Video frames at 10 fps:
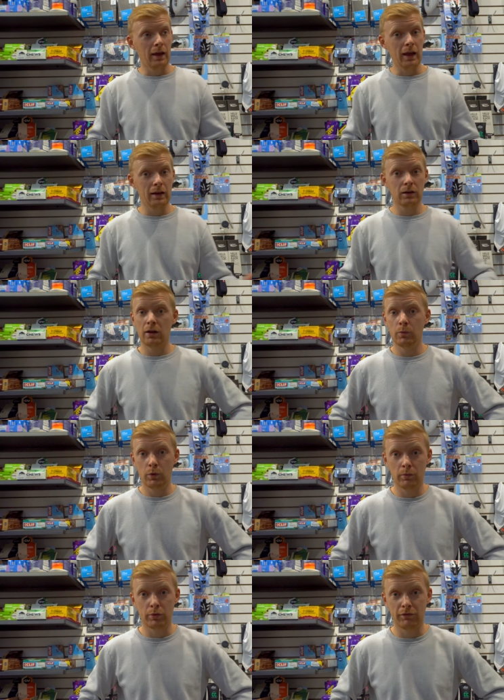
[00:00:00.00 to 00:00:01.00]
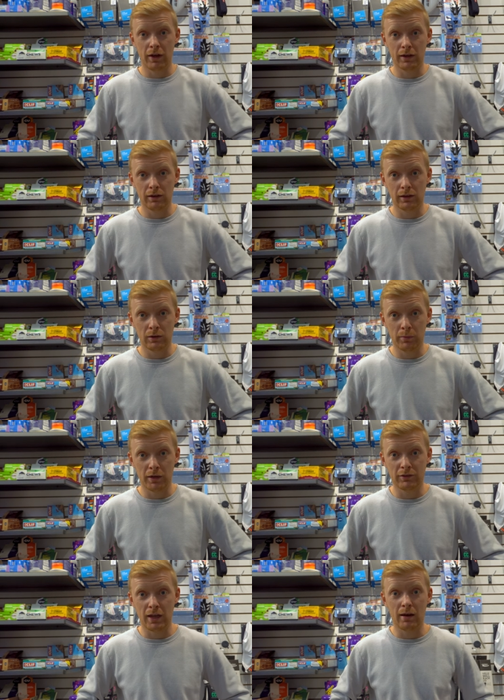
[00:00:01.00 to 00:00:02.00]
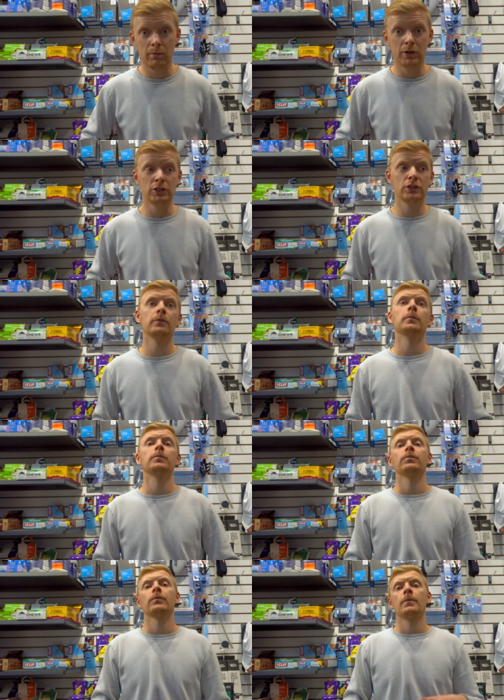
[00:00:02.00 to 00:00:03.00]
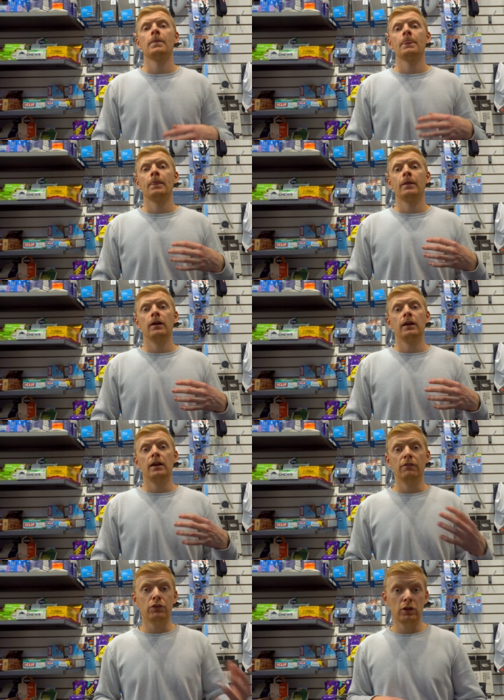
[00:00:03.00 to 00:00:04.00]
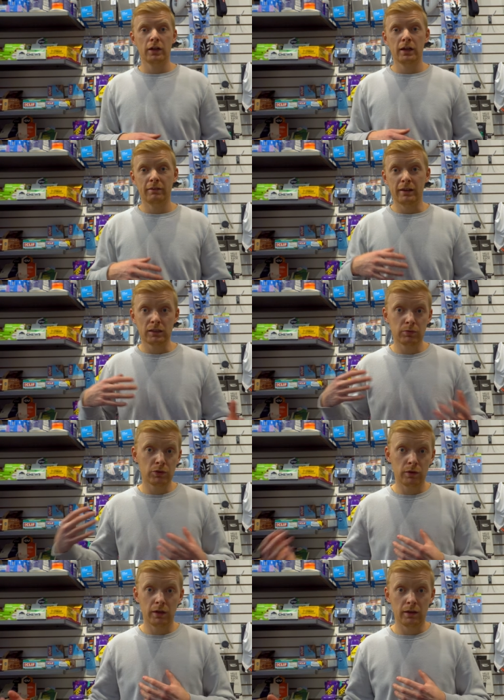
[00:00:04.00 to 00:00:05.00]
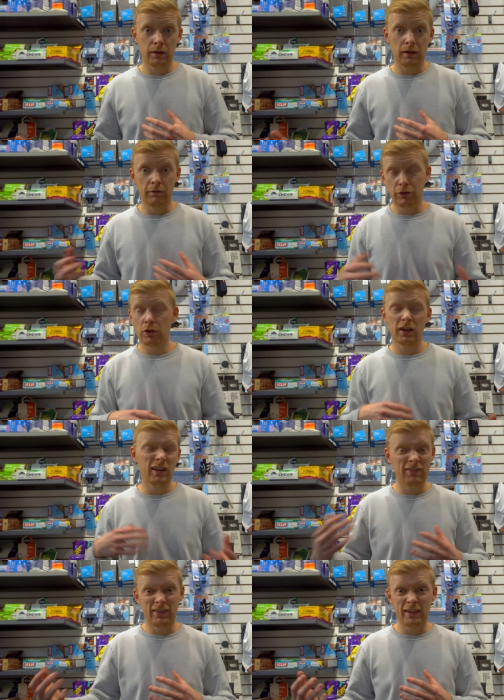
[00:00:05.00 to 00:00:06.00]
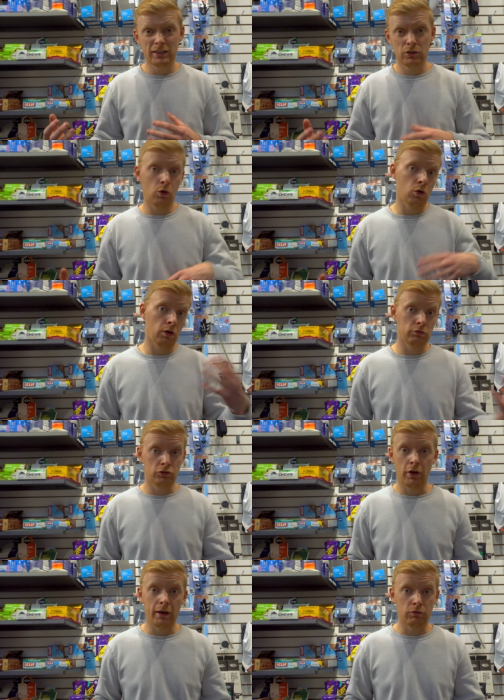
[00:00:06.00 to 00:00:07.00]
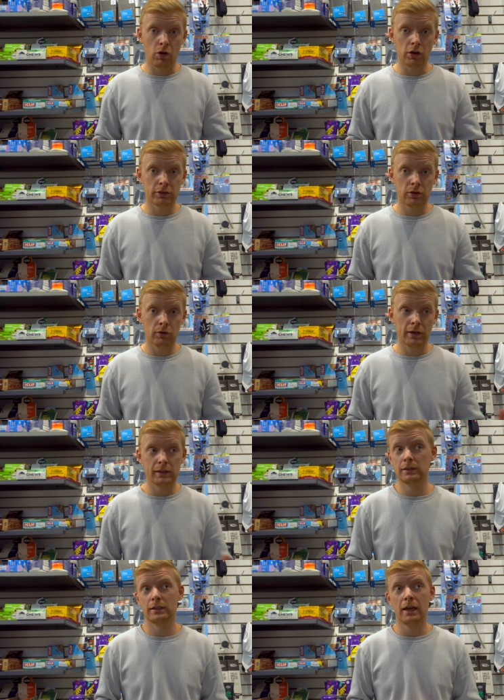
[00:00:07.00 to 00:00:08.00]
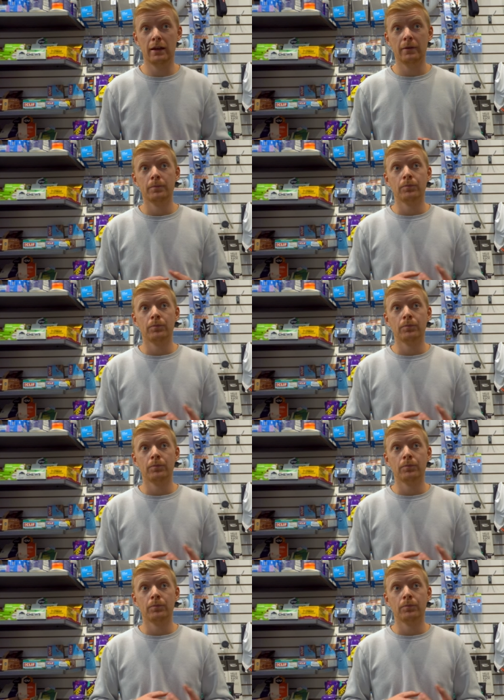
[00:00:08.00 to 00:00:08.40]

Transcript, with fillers: and it will prevent a little bit of damage. If you're looking at this between, if you're looking at this or a Trek Roscoe, let's say,